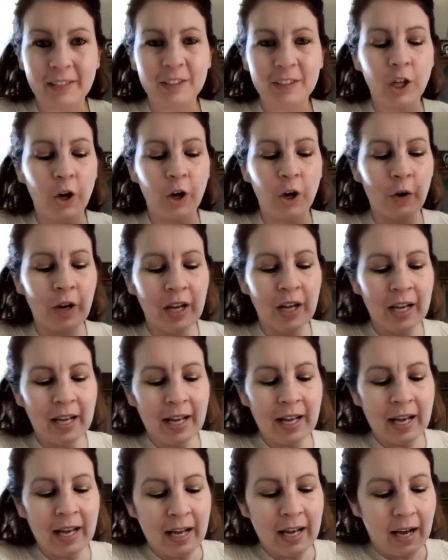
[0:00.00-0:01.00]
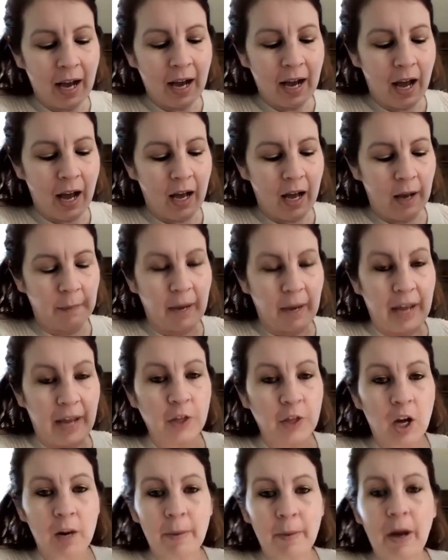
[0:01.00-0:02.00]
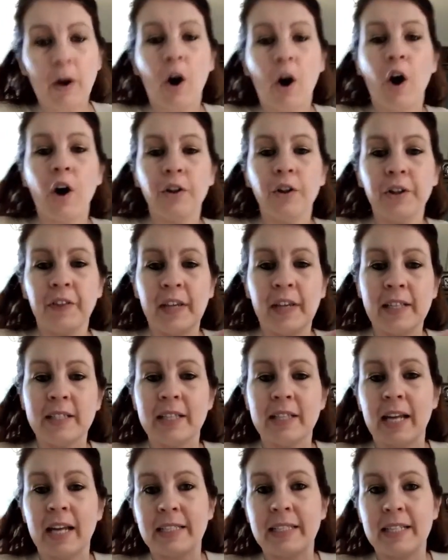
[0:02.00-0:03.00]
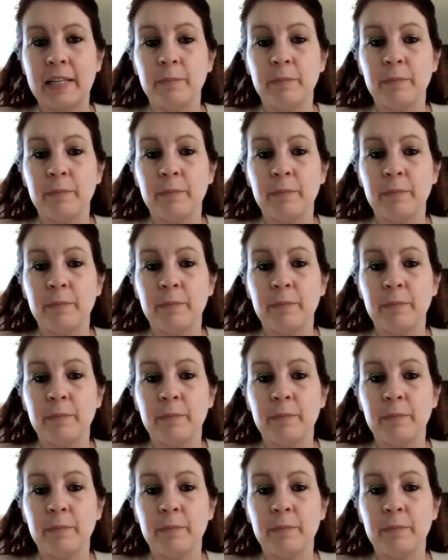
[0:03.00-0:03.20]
So I thought about all the things that I did